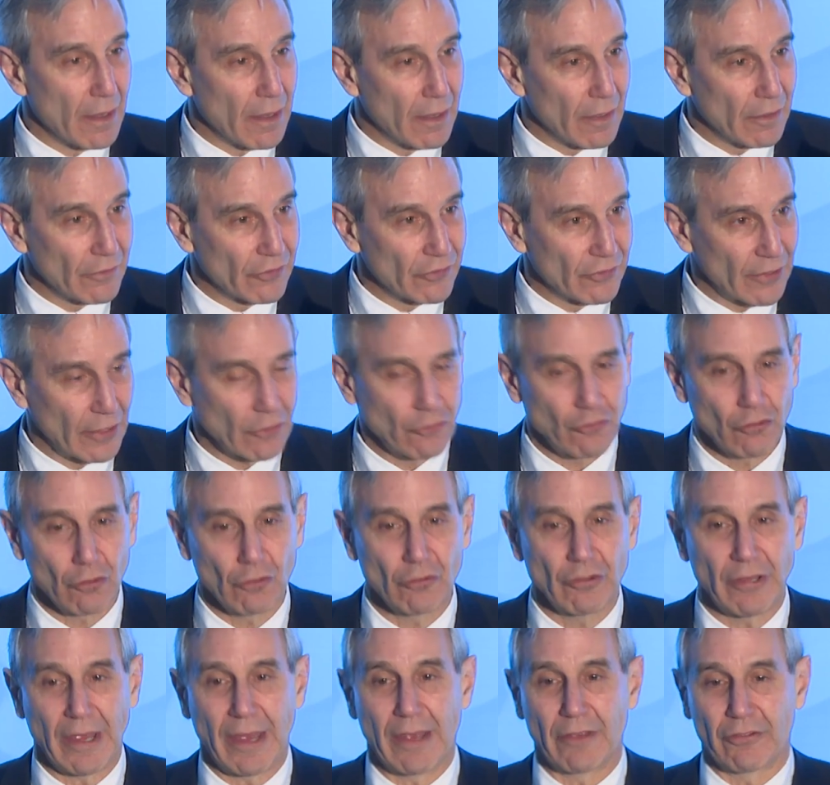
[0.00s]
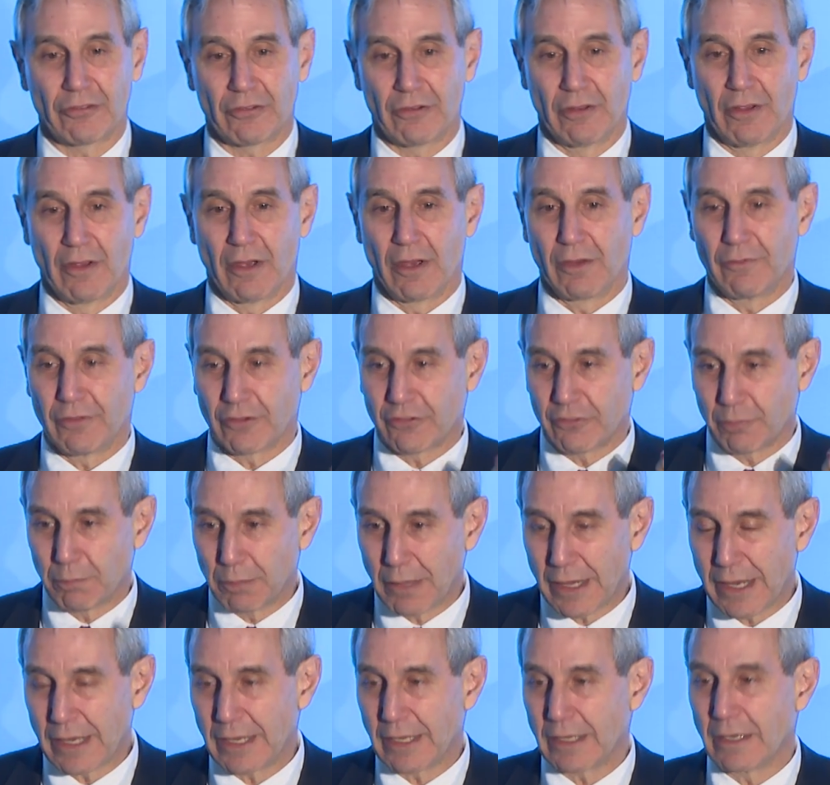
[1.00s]
essential test of
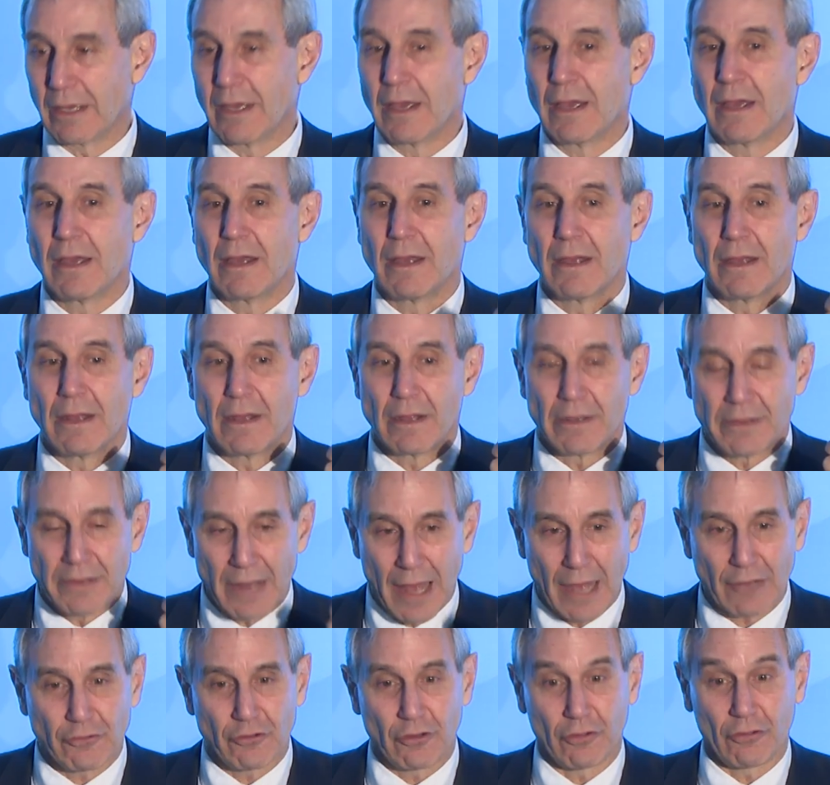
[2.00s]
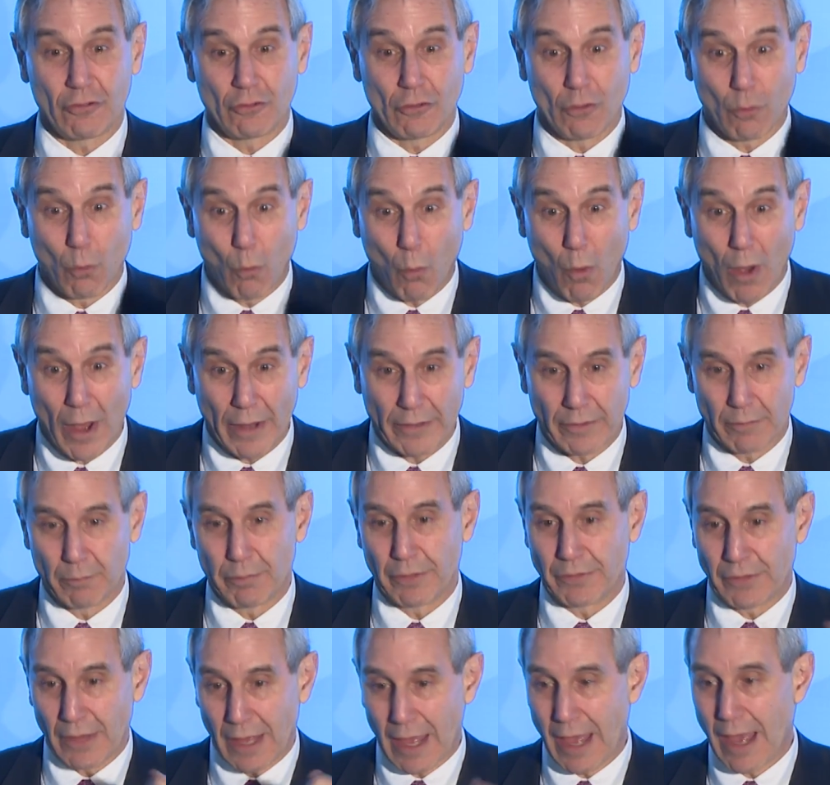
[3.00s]
explaining not just the what,
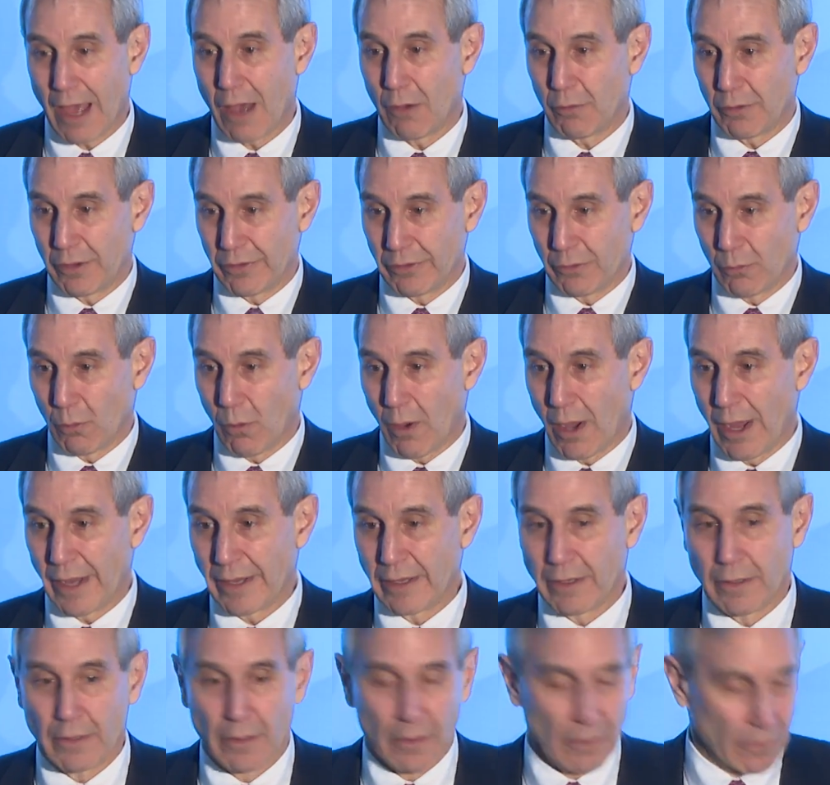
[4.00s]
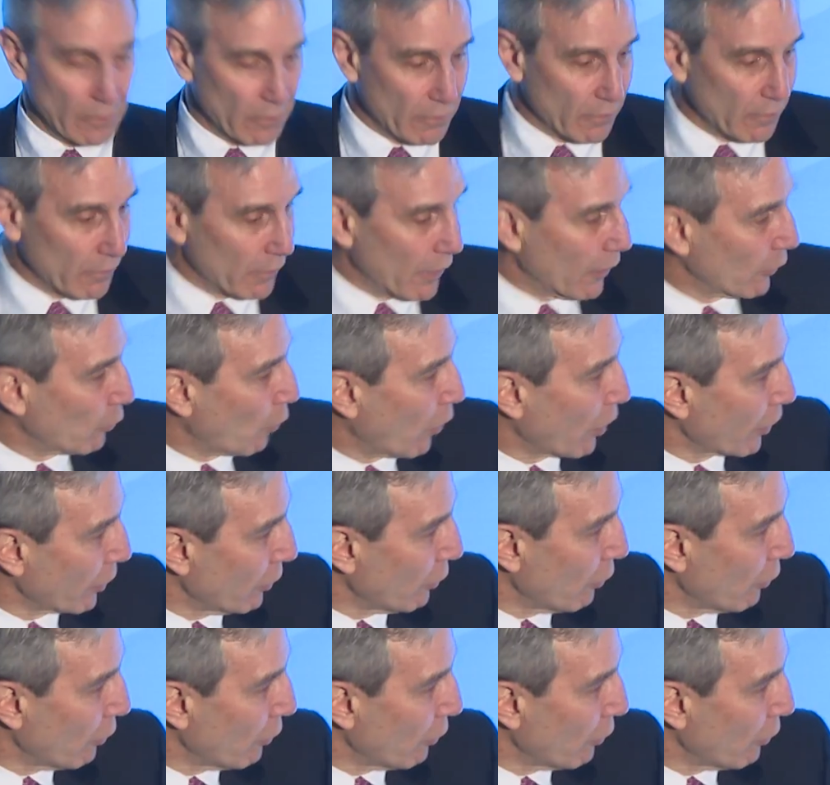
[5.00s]
but the how and the why. Eduardo,